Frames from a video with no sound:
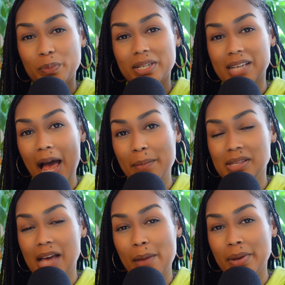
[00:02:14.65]
but time
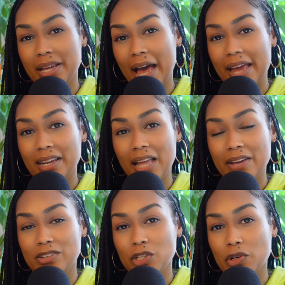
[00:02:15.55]
and time again,
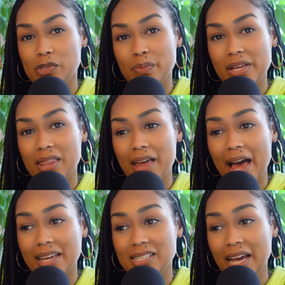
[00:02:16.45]
life shows me
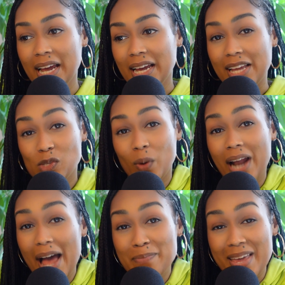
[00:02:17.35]
that it's what
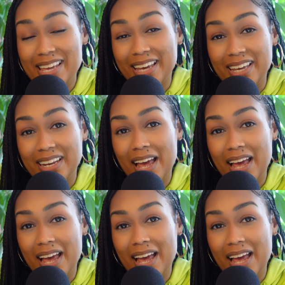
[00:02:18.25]
I make it.